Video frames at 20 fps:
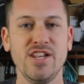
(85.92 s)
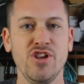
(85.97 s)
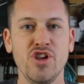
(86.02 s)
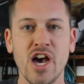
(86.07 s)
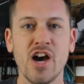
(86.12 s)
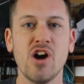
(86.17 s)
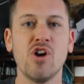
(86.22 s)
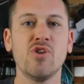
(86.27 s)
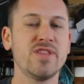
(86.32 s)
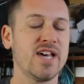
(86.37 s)

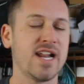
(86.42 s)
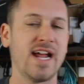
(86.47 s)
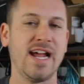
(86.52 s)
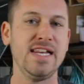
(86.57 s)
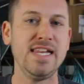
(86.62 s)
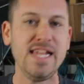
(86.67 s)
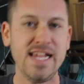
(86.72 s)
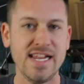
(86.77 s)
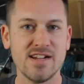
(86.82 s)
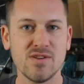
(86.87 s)
know that I
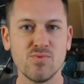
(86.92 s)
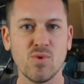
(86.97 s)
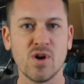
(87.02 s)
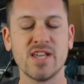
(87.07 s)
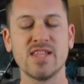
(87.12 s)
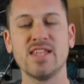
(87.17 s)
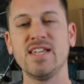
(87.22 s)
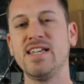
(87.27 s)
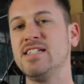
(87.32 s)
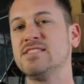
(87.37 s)
needed one
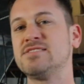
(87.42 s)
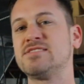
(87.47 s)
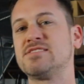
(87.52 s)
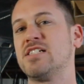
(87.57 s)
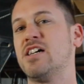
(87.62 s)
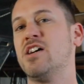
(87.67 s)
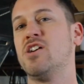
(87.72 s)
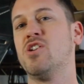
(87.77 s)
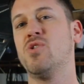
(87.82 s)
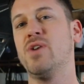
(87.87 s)
of these,
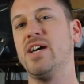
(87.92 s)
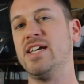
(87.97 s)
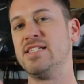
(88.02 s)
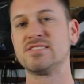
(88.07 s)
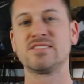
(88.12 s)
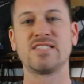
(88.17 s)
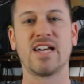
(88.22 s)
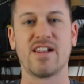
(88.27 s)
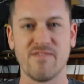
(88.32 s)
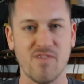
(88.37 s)
so
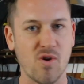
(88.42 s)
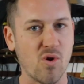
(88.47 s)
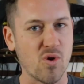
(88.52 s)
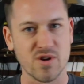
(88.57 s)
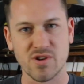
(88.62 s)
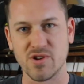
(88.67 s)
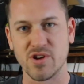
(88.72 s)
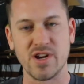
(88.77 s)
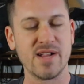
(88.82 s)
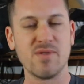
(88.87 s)
instead of
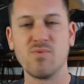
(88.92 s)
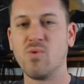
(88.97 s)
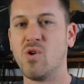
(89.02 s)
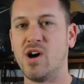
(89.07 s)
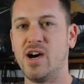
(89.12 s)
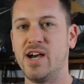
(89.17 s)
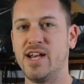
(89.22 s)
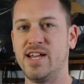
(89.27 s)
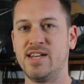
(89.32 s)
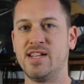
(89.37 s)
ordering
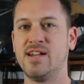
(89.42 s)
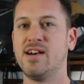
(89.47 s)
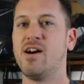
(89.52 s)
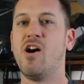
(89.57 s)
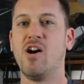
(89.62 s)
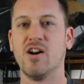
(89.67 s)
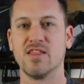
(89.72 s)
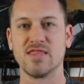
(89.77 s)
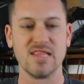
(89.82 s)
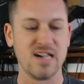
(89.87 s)
one
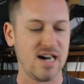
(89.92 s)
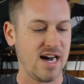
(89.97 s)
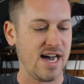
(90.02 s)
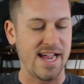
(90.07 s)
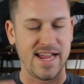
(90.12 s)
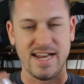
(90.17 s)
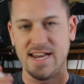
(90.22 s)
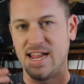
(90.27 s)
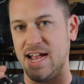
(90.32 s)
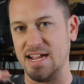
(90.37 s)

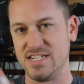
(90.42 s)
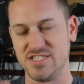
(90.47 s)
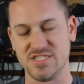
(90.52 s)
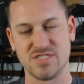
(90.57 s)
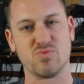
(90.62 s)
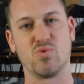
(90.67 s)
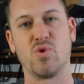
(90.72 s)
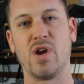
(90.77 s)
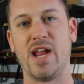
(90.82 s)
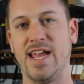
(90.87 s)
online, I
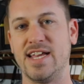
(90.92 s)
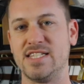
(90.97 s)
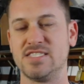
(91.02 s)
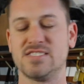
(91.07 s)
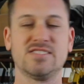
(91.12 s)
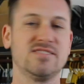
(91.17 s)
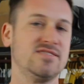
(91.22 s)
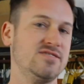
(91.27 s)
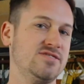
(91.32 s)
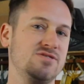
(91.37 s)
just ran
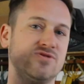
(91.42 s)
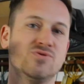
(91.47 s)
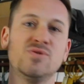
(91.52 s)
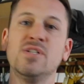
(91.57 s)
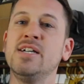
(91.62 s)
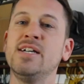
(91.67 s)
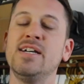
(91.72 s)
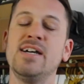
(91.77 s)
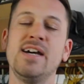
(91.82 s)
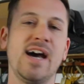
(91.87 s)
to
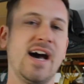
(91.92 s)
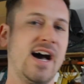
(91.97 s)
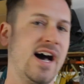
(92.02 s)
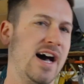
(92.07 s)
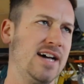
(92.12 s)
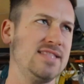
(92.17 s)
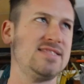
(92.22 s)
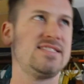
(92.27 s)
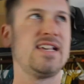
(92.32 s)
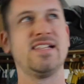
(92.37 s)

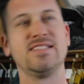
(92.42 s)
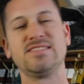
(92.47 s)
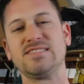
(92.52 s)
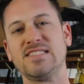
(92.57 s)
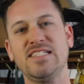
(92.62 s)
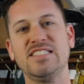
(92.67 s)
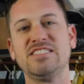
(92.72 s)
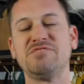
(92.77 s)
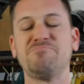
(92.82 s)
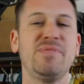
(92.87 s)

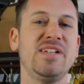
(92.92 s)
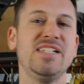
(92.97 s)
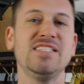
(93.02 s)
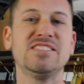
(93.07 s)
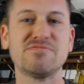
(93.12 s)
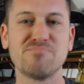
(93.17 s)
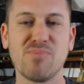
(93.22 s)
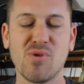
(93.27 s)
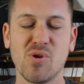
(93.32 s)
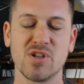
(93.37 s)
Tennessee Speed
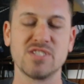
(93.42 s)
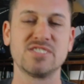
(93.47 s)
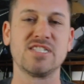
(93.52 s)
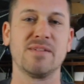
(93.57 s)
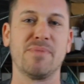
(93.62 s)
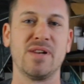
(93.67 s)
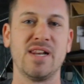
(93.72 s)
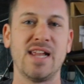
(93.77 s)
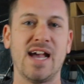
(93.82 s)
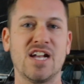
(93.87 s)
Sports
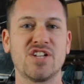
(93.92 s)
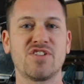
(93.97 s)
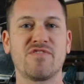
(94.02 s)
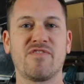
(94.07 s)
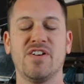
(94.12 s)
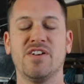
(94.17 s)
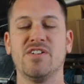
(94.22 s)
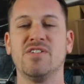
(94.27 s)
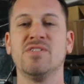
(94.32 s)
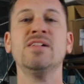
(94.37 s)
up in
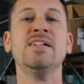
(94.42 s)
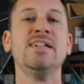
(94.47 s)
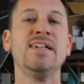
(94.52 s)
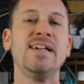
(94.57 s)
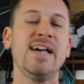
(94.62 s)
Nashville